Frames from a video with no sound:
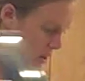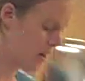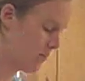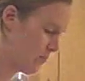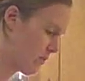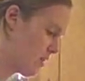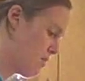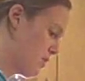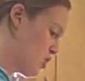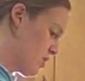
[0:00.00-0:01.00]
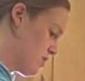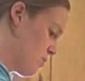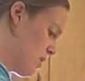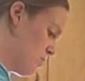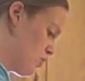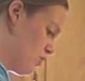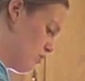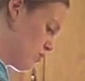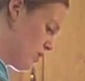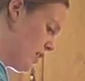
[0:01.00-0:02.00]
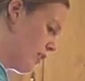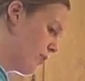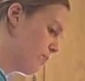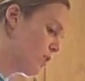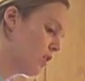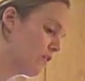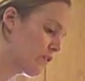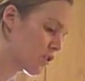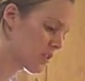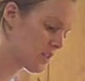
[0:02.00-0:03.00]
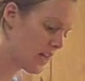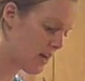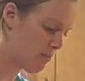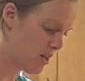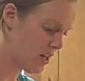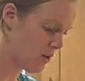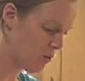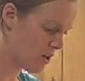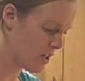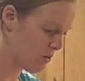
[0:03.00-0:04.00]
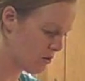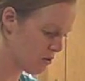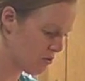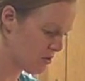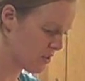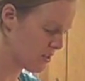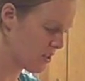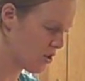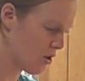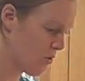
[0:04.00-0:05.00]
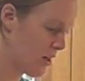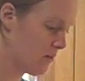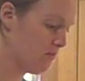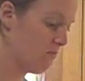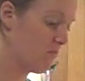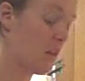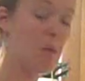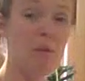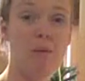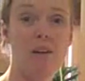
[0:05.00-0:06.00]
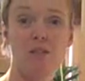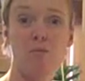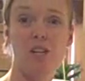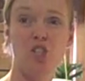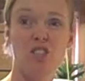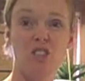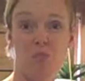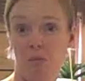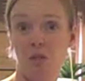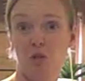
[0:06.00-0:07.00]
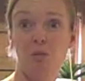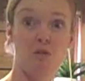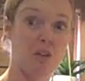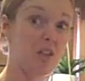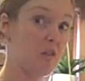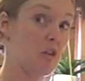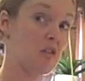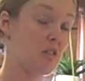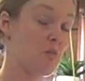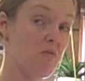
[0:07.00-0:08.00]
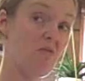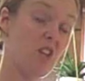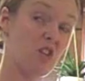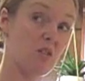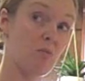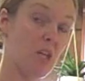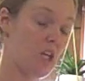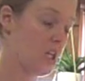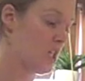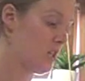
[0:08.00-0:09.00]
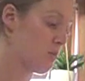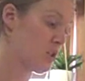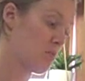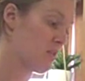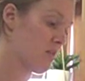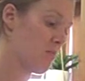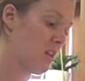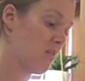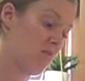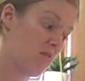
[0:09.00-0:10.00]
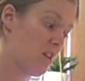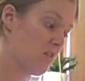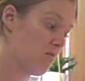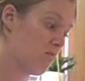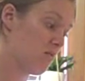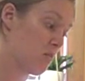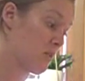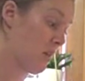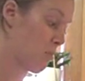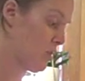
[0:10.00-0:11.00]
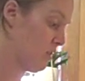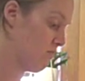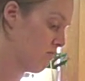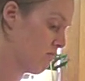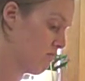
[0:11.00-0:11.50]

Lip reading: Okay, I'm going to chalk this one up to user error. First step in working with your 360 Cookware. Maybe have some patience. Maybe don't be afraid if you hear something or smell something that smells like burning.